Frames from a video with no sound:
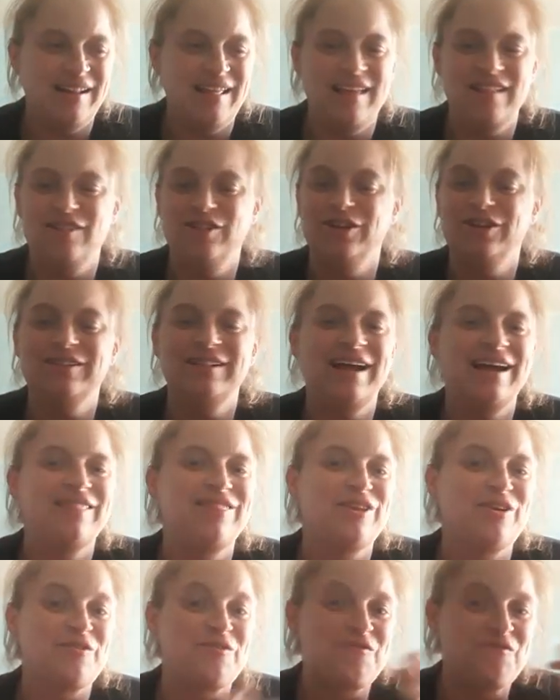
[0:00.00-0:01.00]
They look
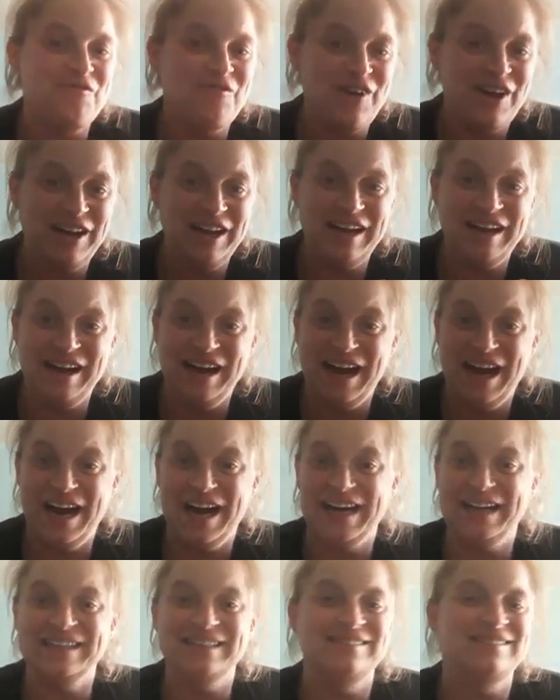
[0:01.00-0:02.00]
like they're funny
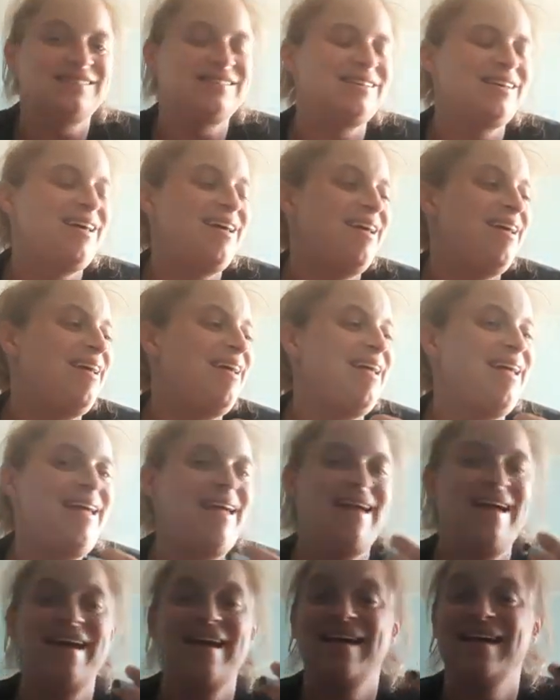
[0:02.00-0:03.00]
guys
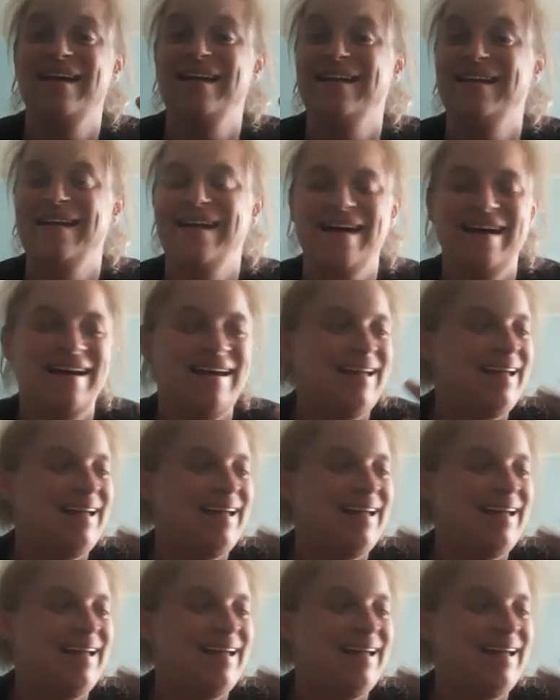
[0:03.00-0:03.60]
and